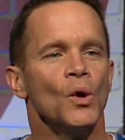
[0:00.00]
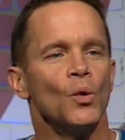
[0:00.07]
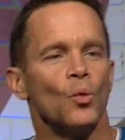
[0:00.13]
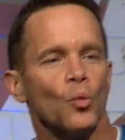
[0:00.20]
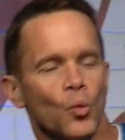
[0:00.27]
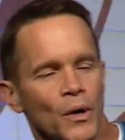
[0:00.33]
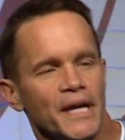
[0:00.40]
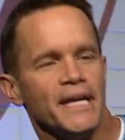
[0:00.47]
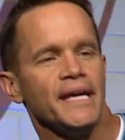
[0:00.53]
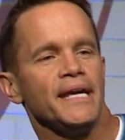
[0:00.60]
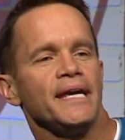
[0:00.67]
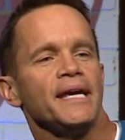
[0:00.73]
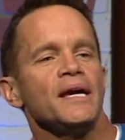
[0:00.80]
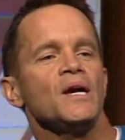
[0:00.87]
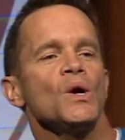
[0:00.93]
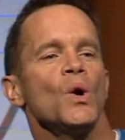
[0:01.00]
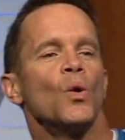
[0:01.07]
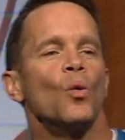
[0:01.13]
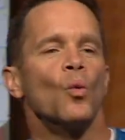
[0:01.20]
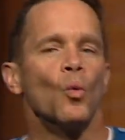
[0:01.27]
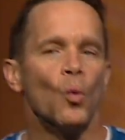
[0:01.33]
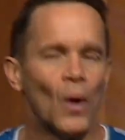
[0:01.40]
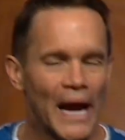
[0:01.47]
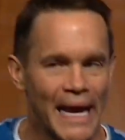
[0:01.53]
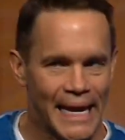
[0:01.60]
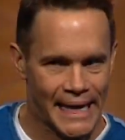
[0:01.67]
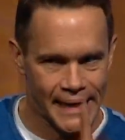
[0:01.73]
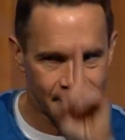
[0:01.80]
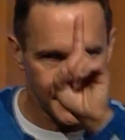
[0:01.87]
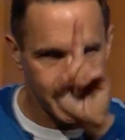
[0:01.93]
We
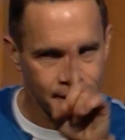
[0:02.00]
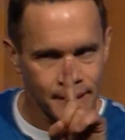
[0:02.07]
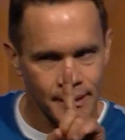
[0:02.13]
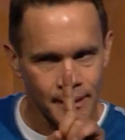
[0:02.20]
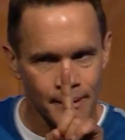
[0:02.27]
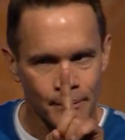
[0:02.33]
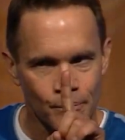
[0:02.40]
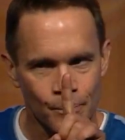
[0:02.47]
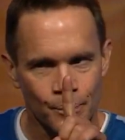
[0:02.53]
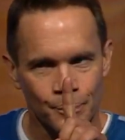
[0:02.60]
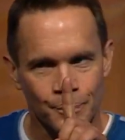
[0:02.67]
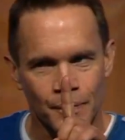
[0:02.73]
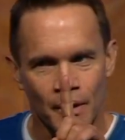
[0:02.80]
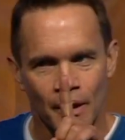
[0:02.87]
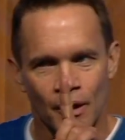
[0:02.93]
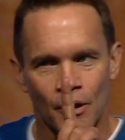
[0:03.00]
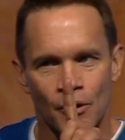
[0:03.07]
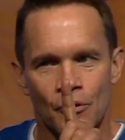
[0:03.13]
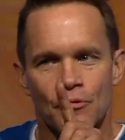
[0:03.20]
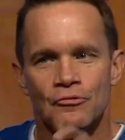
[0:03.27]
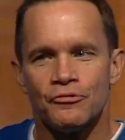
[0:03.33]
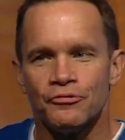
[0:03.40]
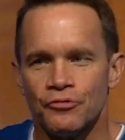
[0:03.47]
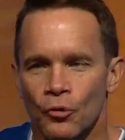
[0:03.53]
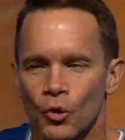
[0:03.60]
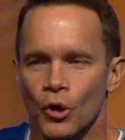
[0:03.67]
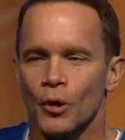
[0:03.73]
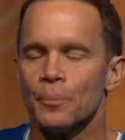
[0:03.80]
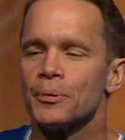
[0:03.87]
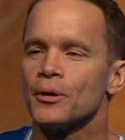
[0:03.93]
wait for
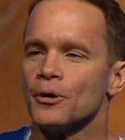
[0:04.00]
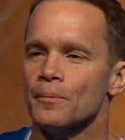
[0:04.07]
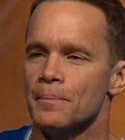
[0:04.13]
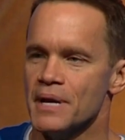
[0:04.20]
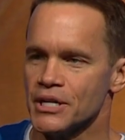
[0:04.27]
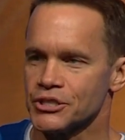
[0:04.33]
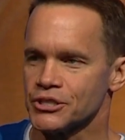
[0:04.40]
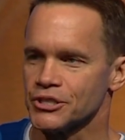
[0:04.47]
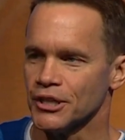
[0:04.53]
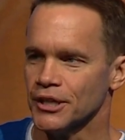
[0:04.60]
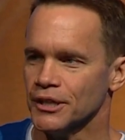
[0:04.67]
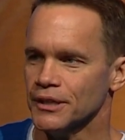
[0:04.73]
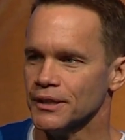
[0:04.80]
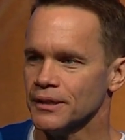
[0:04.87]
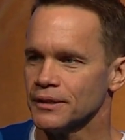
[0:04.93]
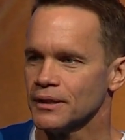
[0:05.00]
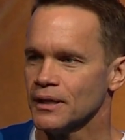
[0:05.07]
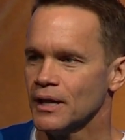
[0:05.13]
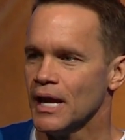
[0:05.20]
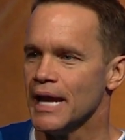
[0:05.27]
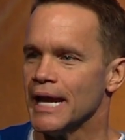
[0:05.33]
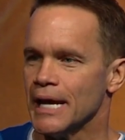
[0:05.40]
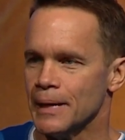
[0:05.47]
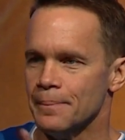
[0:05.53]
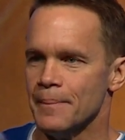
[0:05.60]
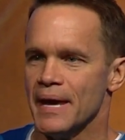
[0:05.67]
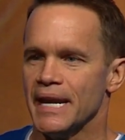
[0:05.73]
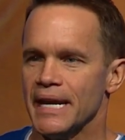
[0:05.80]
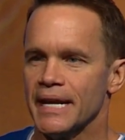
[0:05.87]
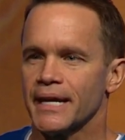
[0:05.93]
permission, in
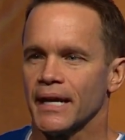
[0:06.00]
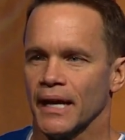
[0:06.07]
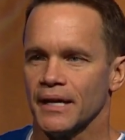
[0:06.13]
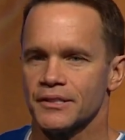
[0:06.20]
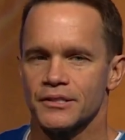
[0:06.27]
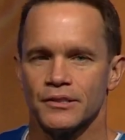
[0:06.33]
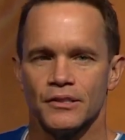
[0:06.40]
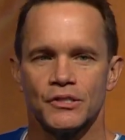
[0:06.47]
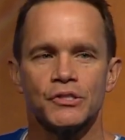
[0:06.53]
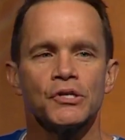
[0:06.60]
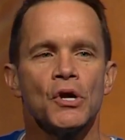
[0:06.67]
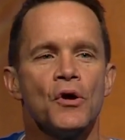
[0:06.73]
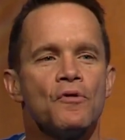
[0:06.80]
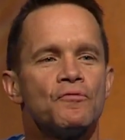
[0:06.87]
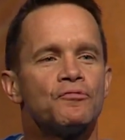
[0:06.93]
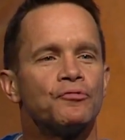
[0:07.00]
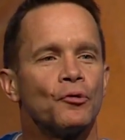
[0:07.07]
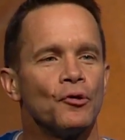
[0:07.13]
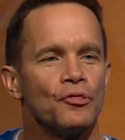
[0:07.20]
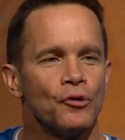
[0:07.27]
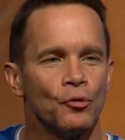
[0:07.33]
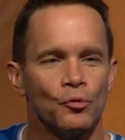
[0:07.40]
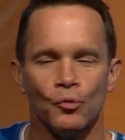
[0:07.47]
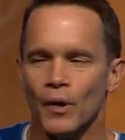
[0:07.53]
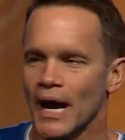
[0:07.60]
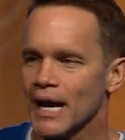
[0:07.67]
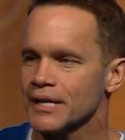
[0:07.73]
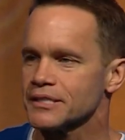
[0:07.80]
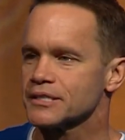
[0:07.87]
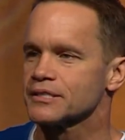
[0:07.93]
many cases, for the
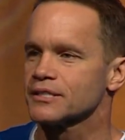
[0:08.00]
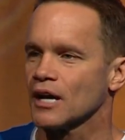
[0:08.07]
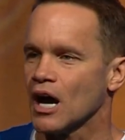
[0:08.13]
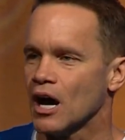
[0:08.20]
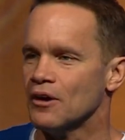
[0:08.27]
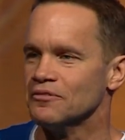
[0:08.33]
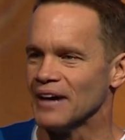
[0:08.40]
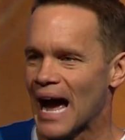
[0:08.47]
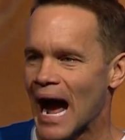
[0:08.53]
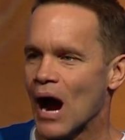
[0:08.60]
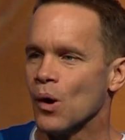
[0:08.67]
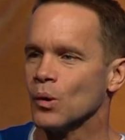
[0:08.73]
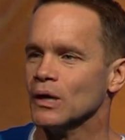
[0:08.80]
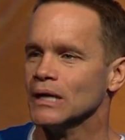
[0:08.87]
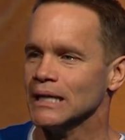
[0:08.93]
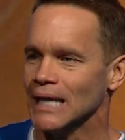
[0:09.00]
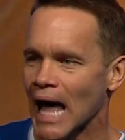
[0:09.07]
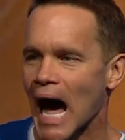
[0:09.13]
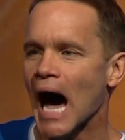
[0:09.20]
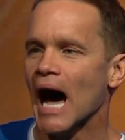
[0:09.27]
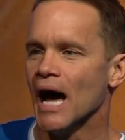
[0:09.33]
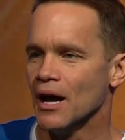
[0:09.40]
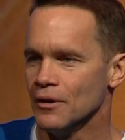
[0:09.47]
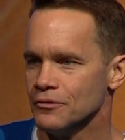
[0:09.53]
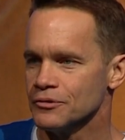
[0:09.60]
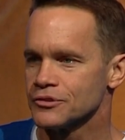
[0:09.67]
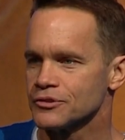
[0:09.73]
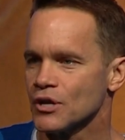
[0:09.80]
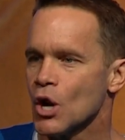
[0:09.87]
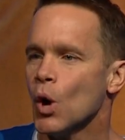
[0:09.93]
rest of our lives,
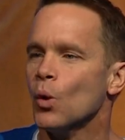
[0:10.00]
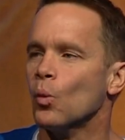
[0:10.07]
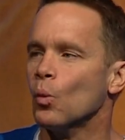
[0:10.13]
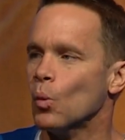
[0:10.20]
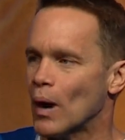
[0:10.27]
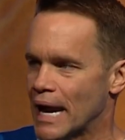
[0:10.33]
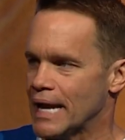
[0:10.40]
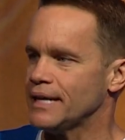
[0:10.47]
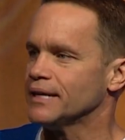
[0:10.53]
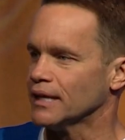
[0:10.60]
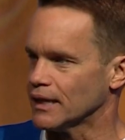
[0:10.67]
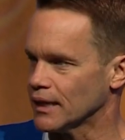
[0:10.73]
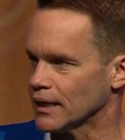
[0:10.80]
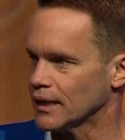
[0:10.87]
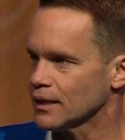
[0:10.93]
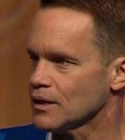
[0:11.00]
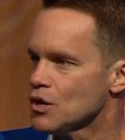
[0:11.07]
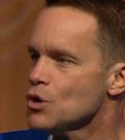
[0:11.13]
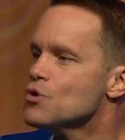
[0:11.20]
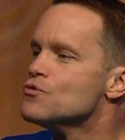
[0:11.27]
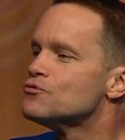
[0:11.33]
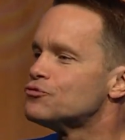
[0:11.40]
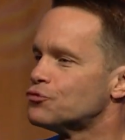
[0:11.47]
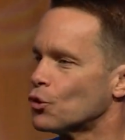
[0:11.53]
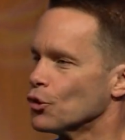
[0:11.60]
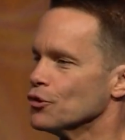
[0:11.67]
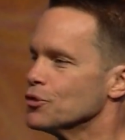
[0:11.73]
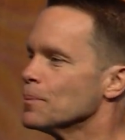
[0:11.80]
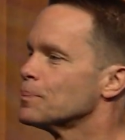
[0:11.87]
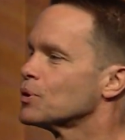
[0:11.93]
waiting for the
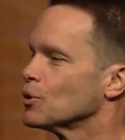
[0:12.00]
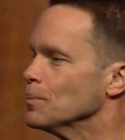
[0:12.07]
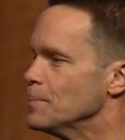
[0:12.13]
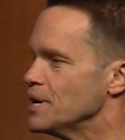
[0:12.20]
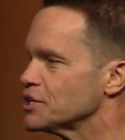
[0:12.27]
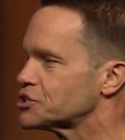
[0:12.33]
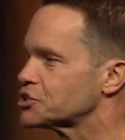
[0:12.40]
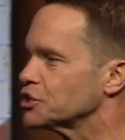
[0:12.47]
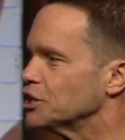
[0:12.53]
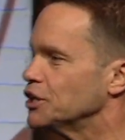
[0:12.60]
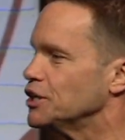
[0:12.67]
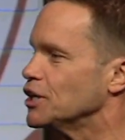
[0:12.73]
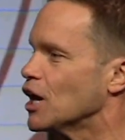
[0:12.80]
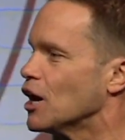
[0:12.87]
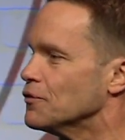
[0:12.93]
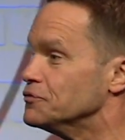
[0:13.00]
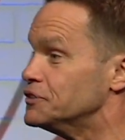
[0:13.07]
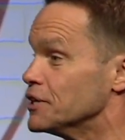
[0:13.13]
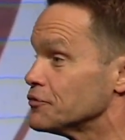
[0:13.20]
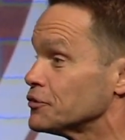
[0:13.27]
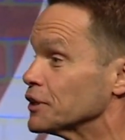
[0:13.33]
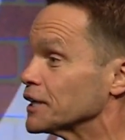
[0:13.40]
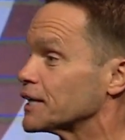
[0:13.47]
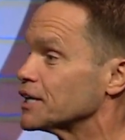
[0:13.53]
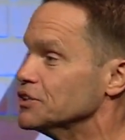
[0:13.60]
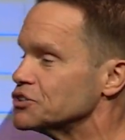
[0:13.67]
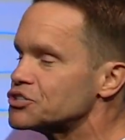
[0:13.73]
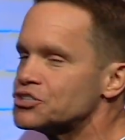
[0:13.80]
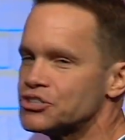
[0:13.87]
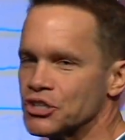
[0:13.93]
permission of different
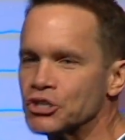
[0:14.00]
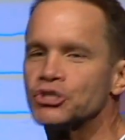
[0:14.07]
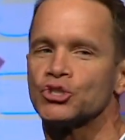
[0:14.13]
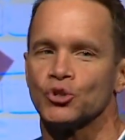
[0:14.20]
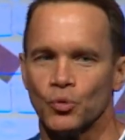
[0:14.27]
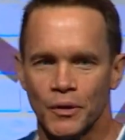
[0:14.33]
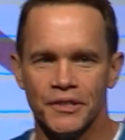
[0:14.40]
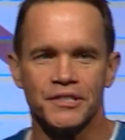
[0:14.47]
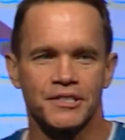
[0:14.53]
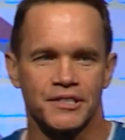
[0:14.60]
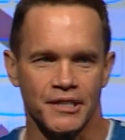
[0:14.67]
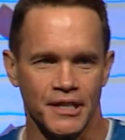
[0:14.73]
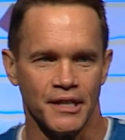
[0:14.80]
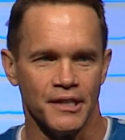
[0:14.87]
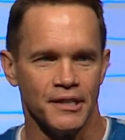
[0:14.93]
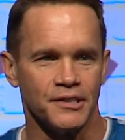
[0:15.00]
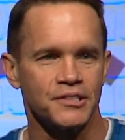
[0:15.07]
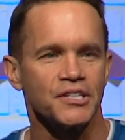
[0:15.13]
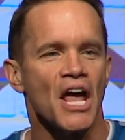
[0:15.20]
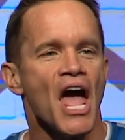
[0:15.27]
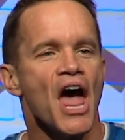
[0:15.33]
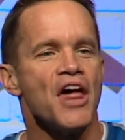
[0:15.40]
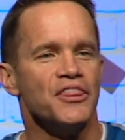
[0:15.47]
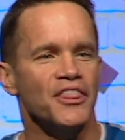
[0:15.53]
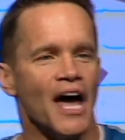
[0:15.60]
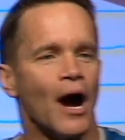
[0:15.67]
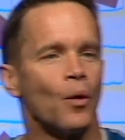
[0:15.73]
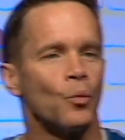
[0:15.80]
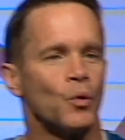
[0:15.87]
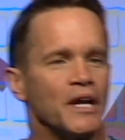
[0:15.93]
constituencies that
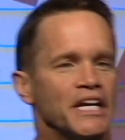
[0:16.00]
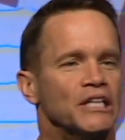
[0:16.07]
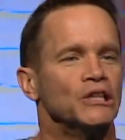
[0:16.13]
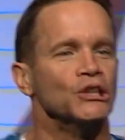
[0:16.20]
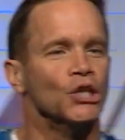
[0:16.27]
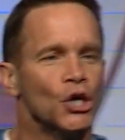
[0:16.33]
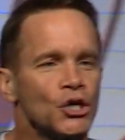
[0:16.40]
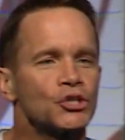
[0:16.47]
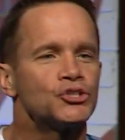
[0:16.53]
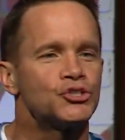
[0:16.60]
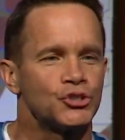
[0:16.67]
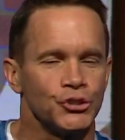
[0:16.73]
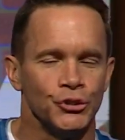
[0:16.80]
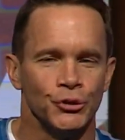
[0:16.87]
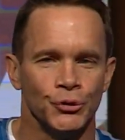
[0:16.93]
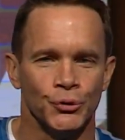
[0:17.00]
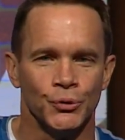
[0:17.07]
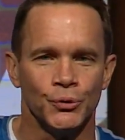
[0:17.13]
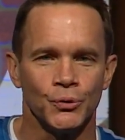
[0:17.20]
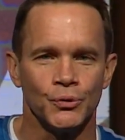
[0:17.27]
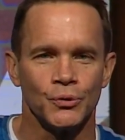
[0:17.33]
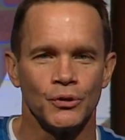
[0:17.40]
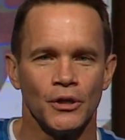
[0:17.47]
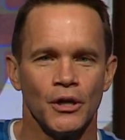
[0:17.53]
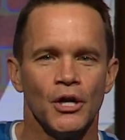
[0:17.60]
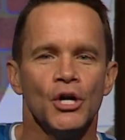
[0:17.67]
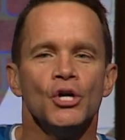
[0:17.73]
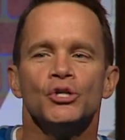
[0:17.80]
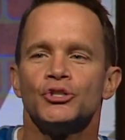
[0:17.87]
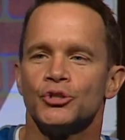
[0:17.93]
we look to
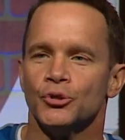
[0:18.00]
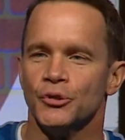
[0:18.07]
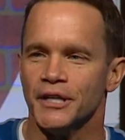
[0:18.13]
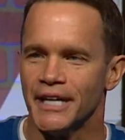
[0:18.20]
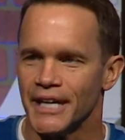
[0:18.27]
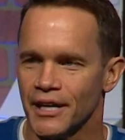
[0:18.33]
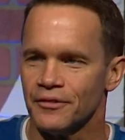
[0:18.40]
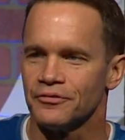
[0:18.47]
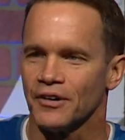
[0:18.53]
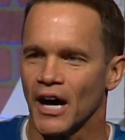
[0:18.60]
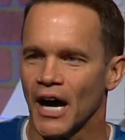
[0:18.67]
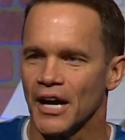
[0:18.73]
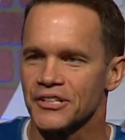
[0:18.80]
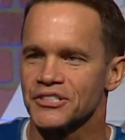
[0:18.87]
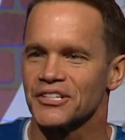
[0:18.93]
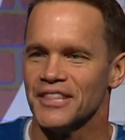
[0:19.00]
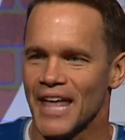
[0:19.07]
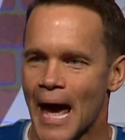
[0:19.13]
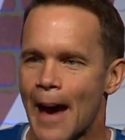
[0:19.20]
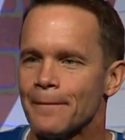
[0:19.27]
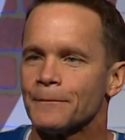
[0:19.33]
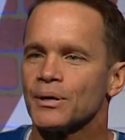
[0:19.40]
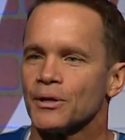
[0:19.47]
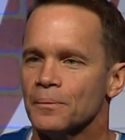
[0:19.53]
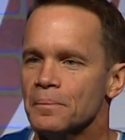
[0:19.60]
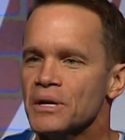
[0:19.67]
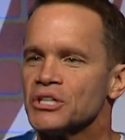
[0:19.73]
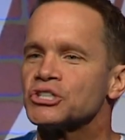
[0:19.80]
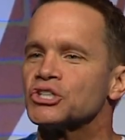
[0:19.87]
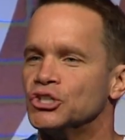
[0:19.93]
give us that
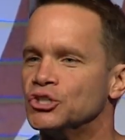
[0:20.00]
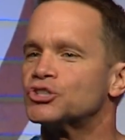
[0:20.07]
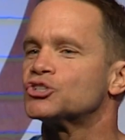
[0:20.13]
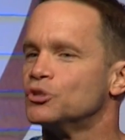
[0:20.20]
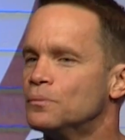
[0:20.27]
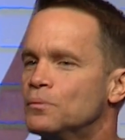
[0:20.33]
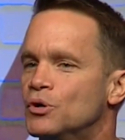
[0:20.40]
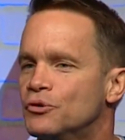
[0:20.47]
permission to move